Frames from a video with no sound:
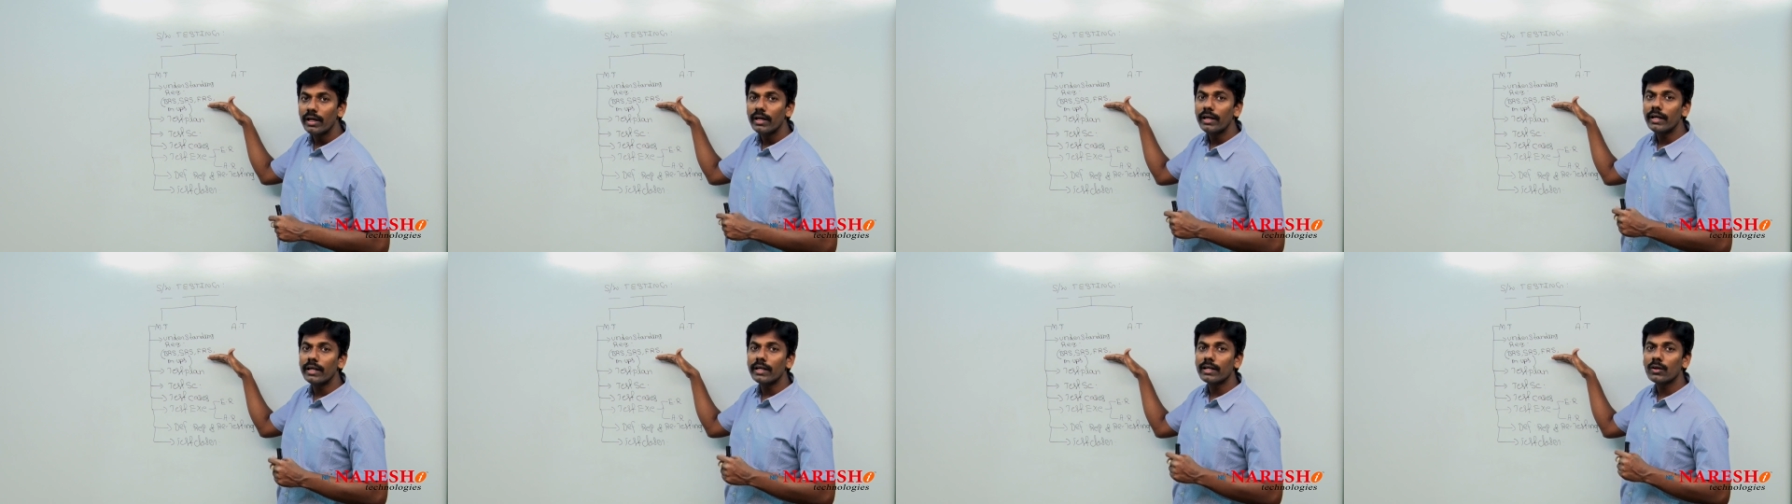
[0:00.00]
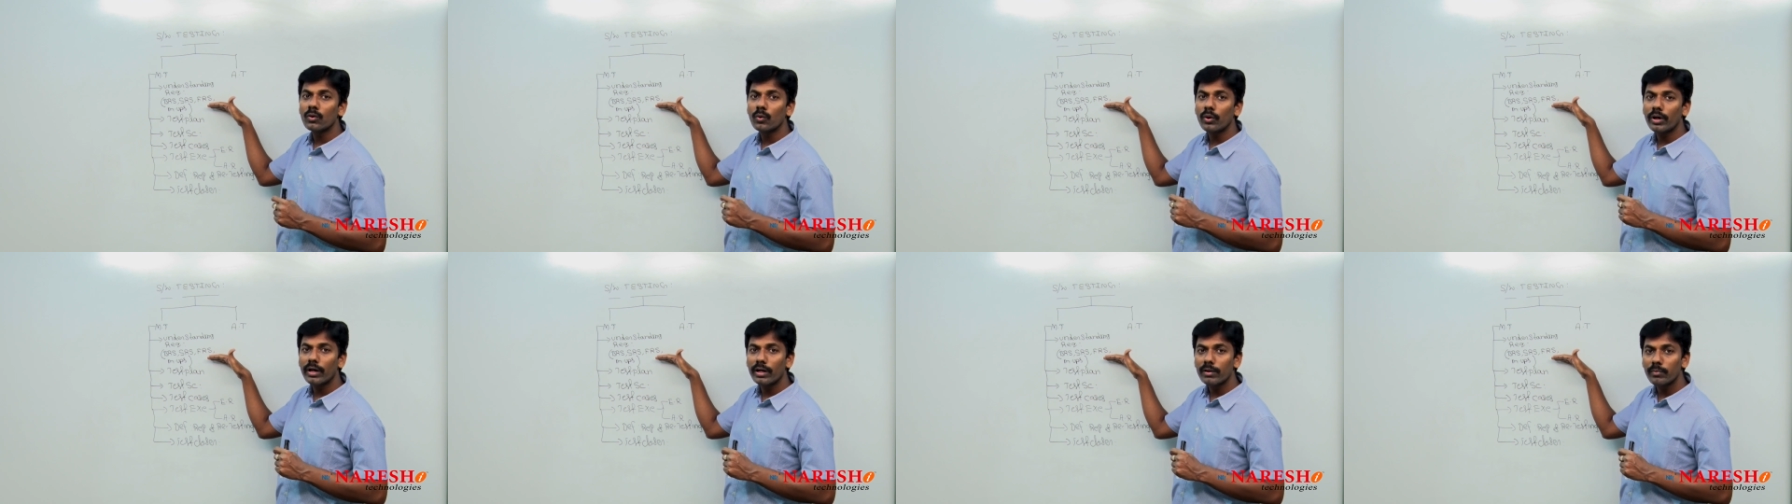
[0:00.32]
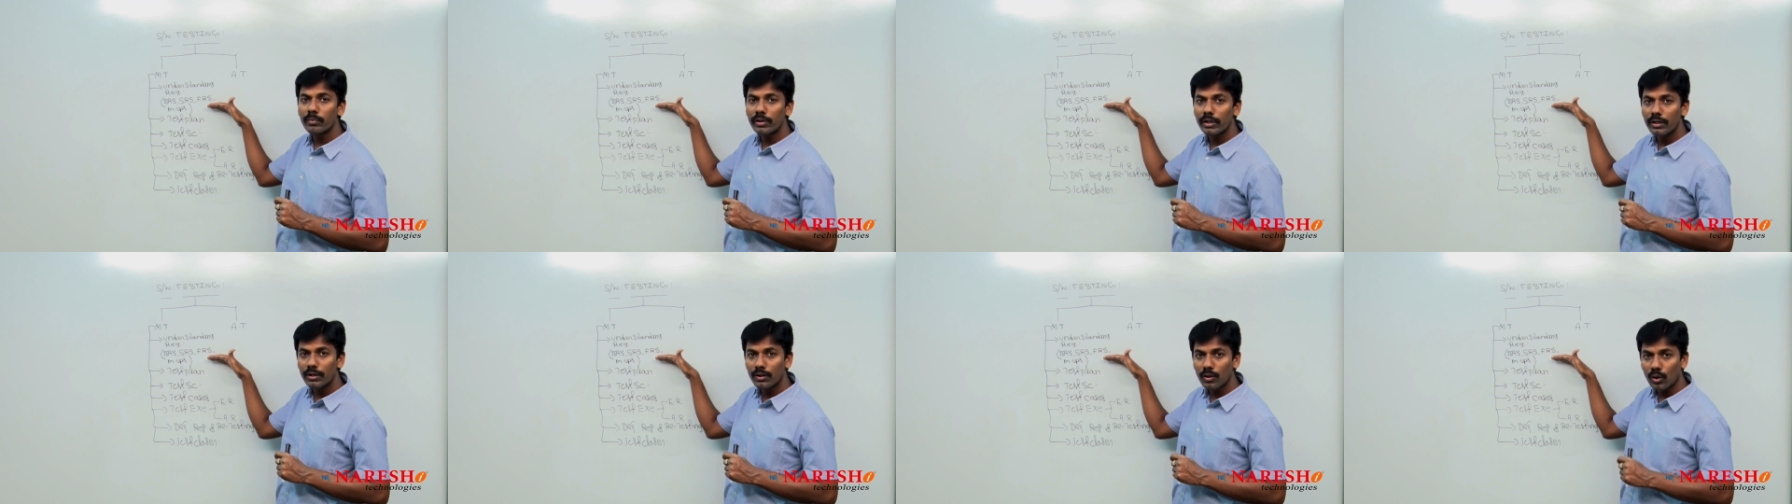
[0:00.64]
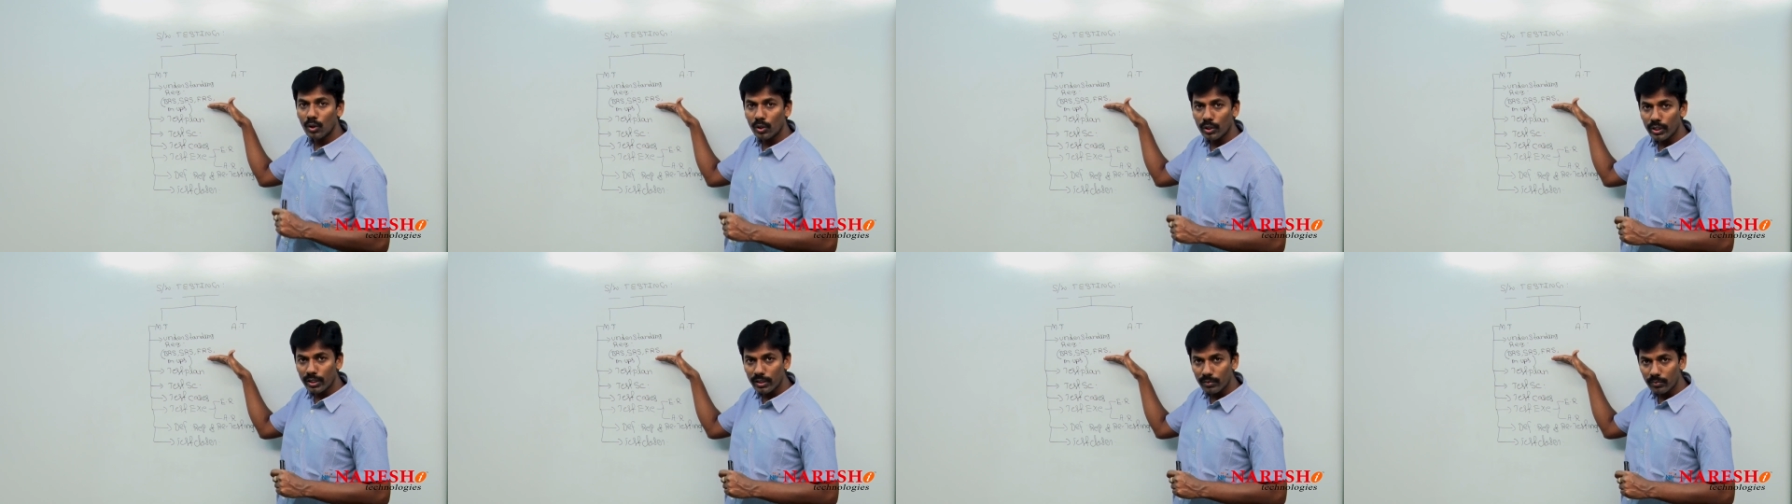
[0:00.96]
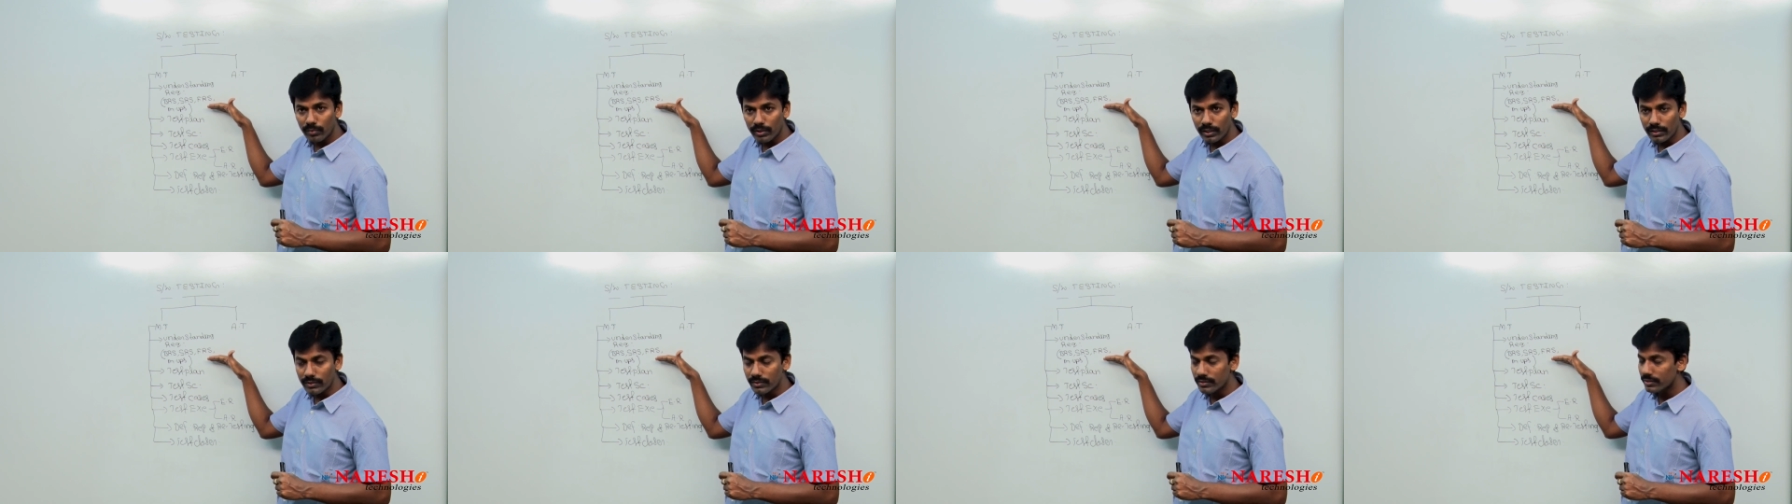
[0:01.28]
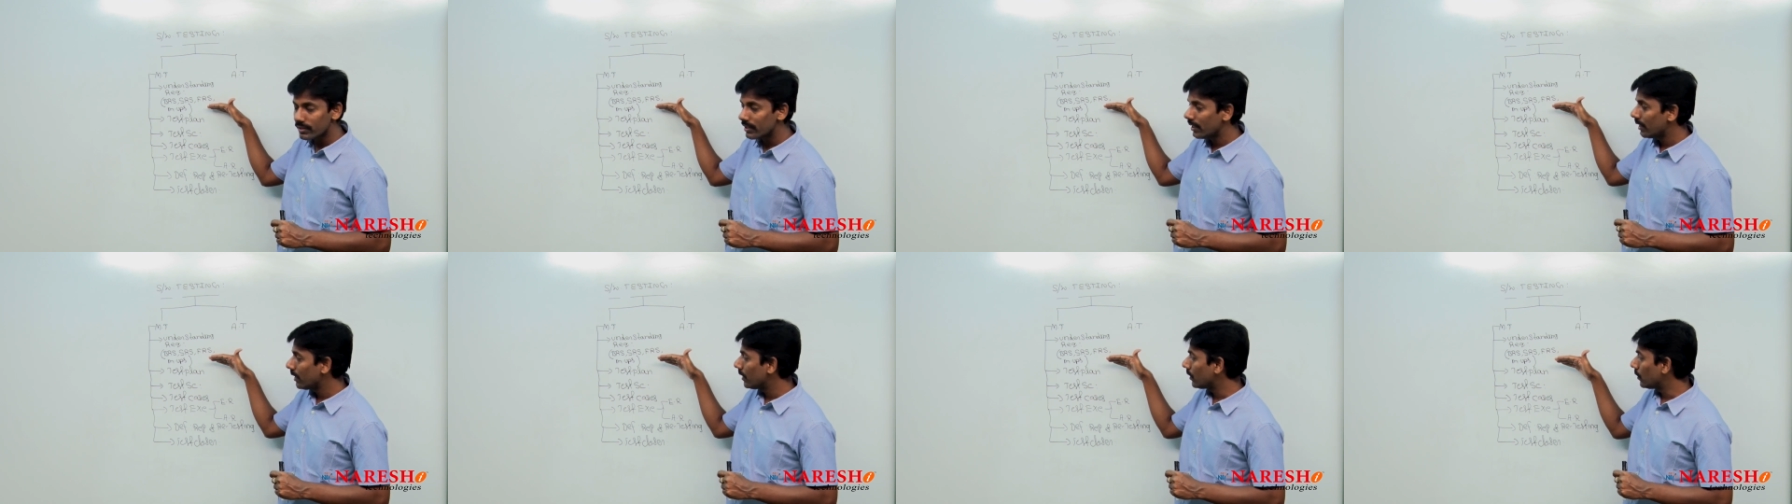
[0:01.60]
requirement
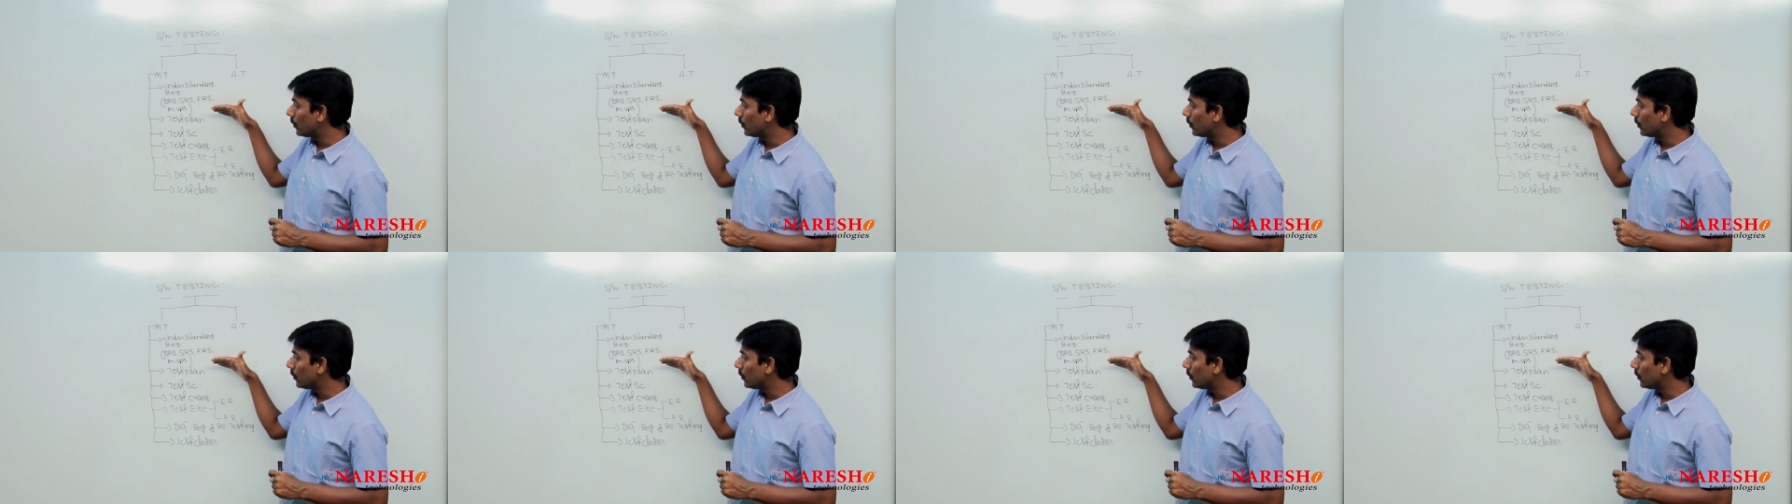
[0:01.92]
documents,